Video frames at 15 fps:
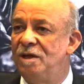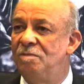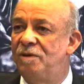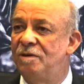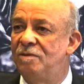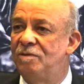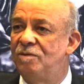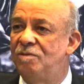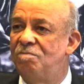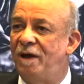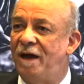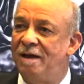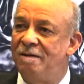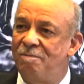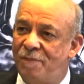people could
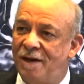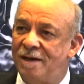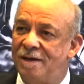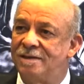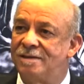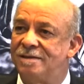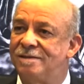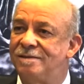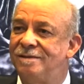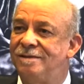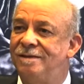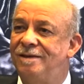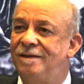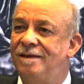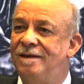bypass
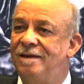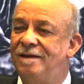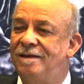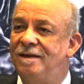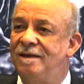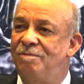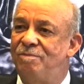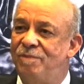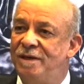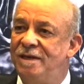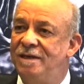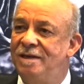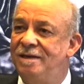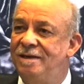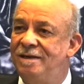their
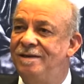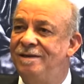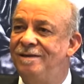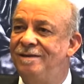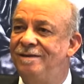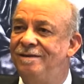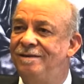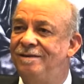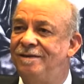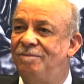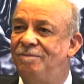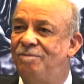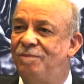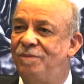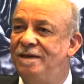PE,
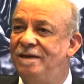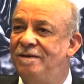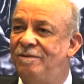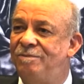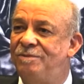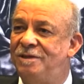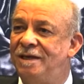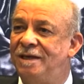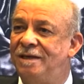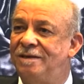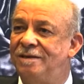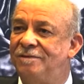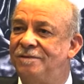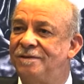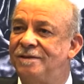the PE
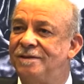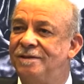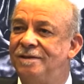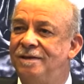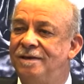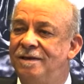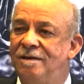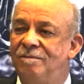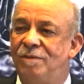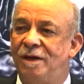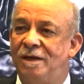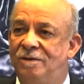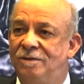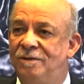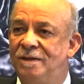objectives,
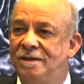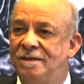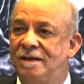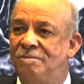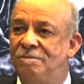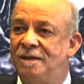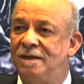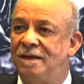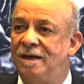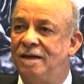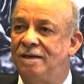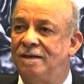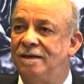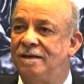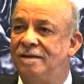by doing something
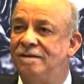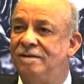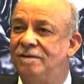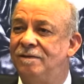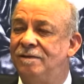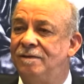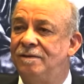like that.